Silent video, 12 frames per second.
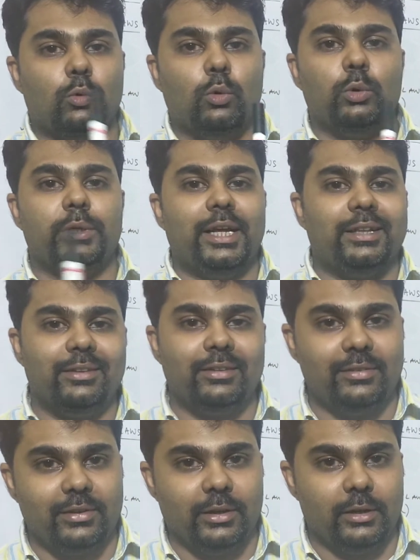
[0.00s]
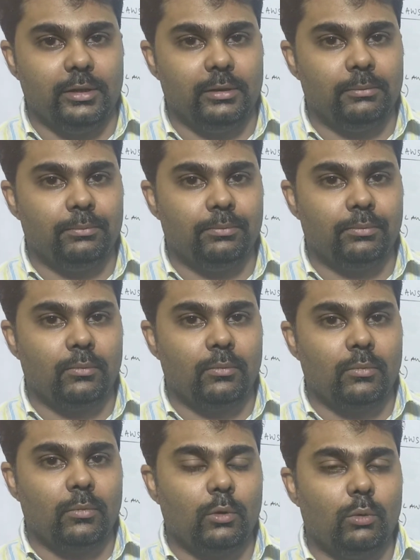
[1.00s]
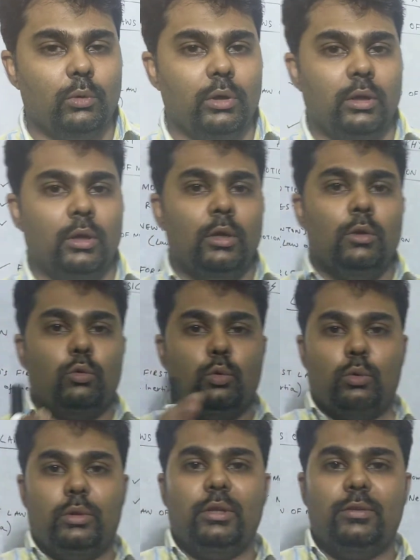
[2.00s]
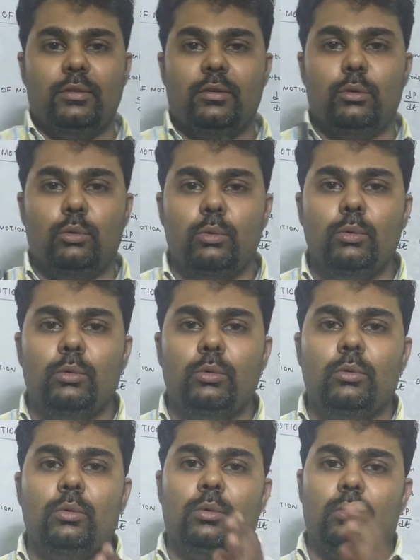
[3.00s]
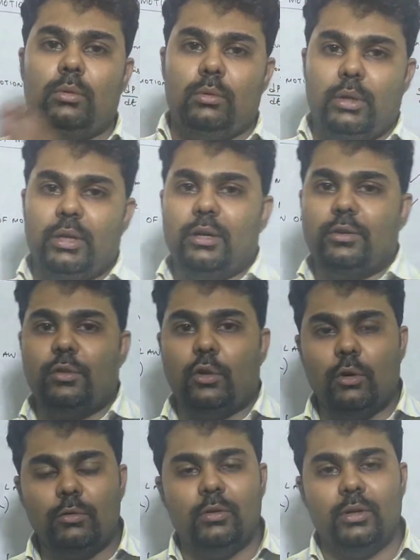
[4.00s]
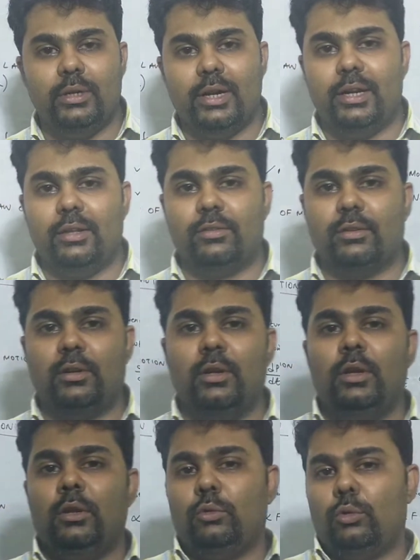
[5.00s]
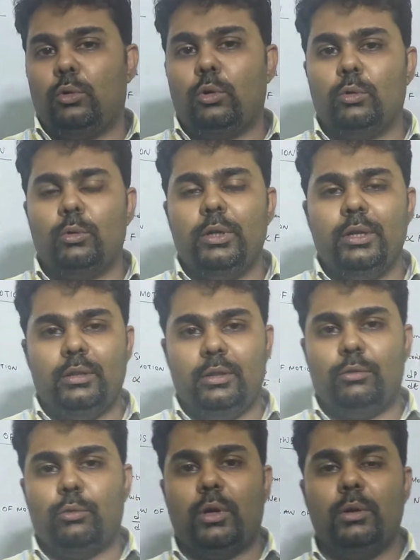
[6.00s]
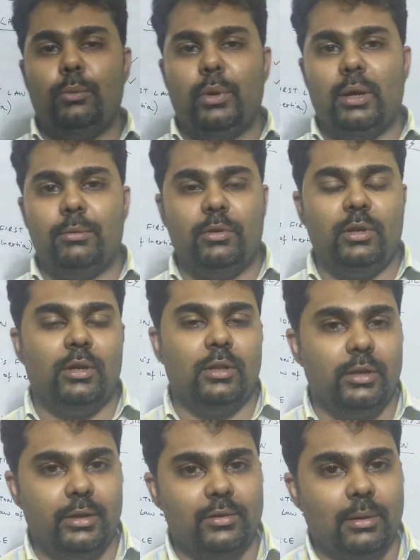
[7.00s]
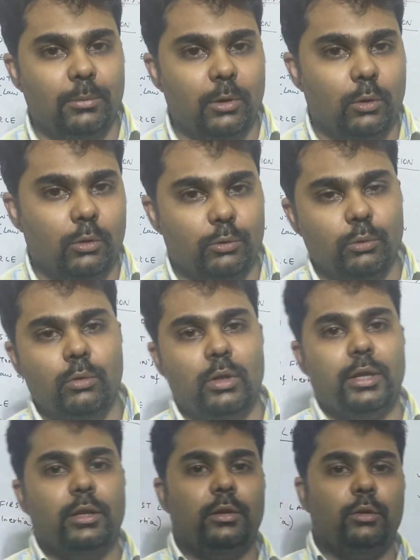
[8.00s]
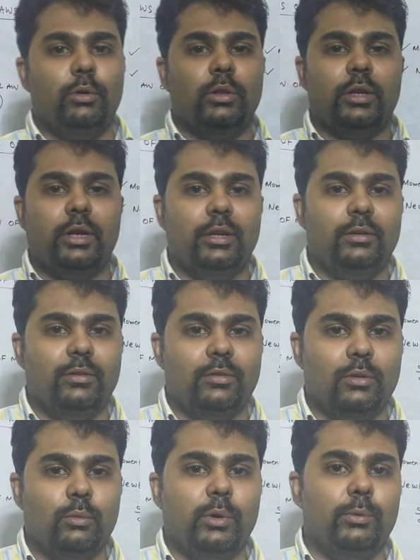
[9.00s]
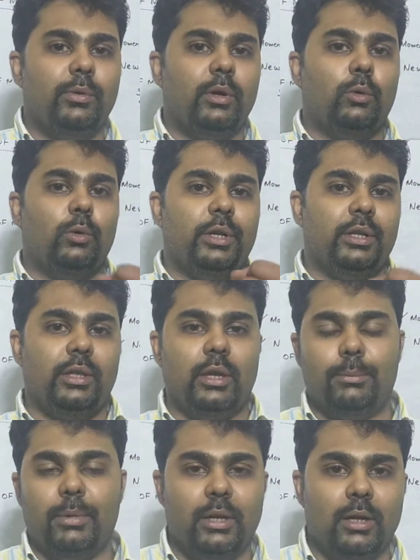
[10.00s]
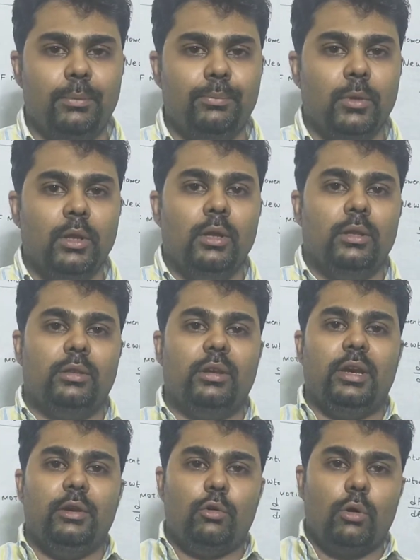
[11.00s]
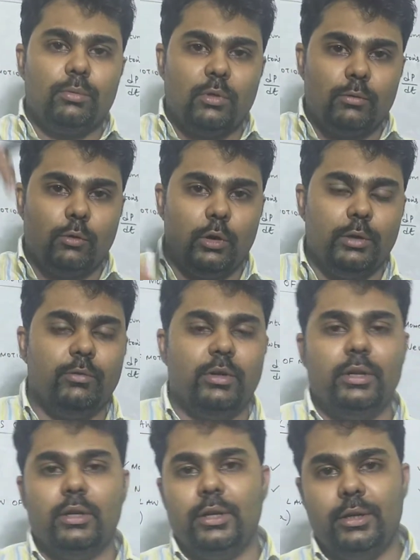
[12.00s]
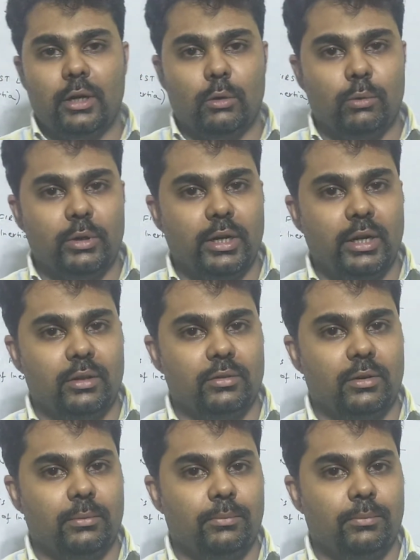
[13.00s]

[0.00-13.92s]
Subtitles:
go tangentially. Okay, so this is due to inertia of direction. So not only this one, we have seen other example also, like during the rainy season when we are holding the umbrella, the raindrops are falling vertically in downward direction.